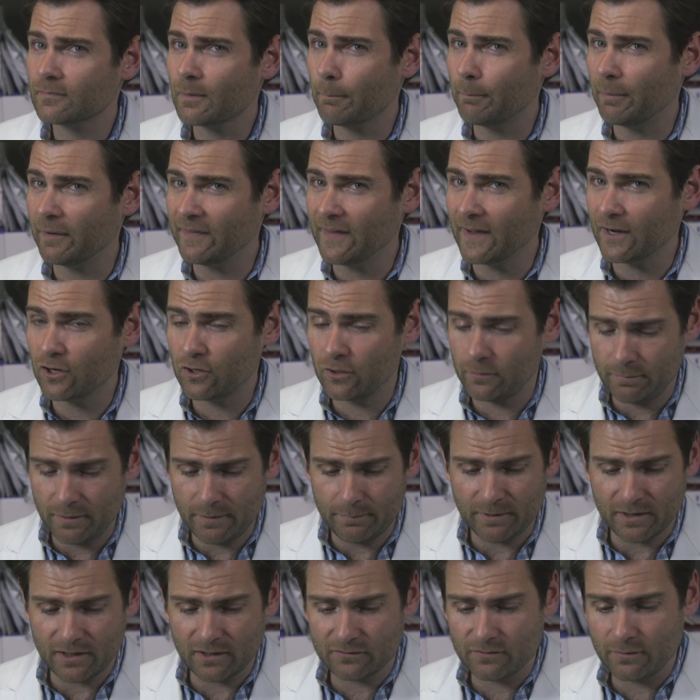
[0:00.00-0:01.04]
but that could be
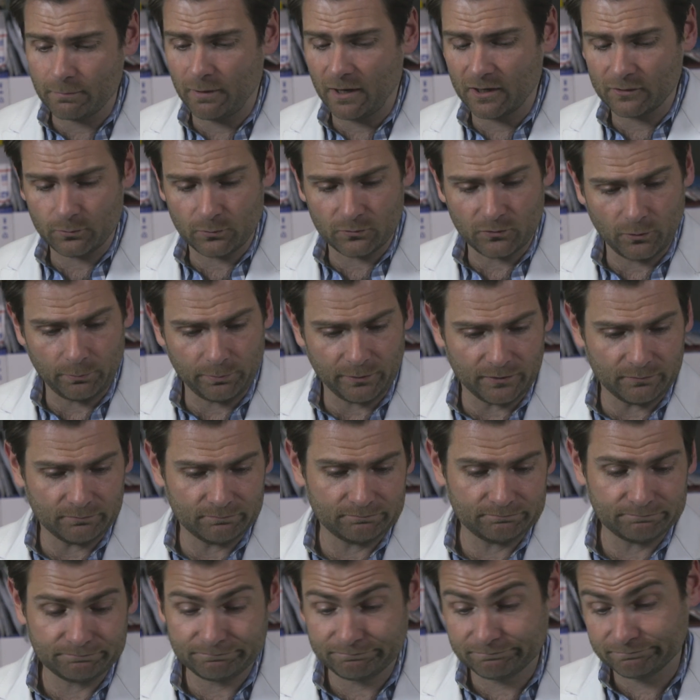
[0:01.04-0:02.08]
because the box was open.
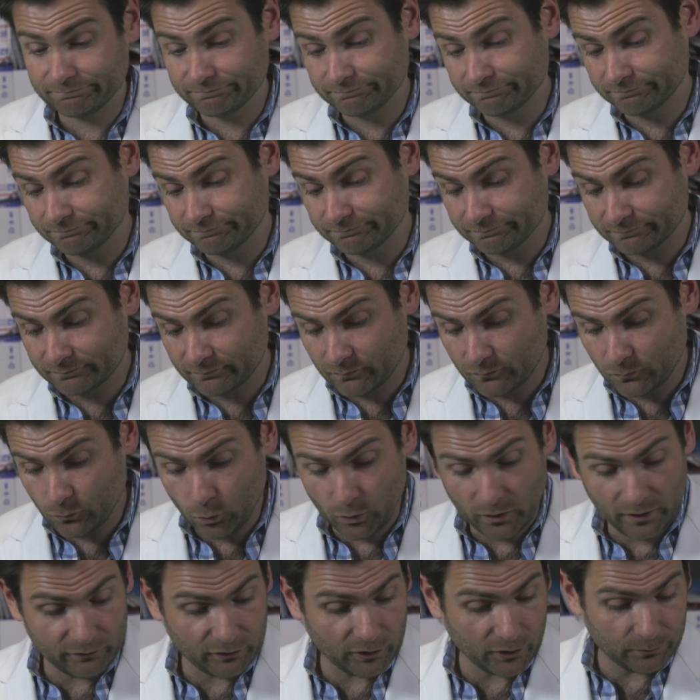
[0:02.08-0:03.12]

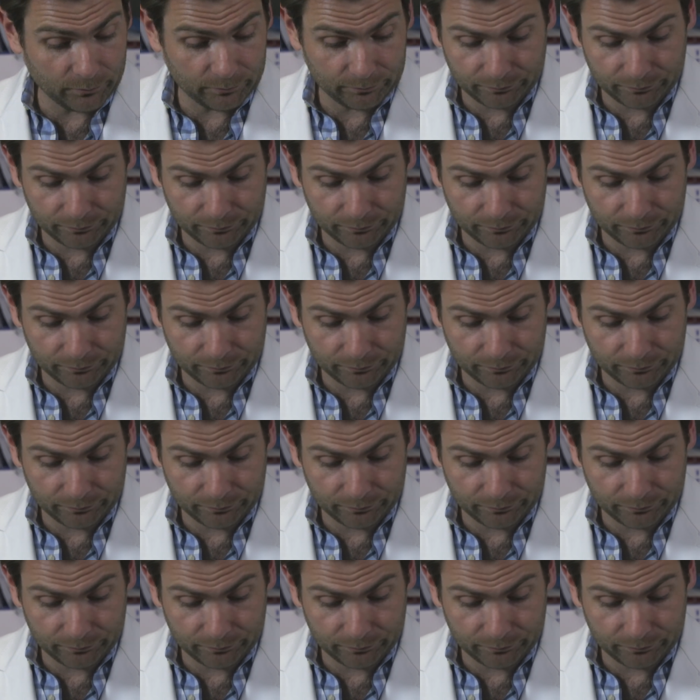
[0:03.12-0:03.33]
We'll never know.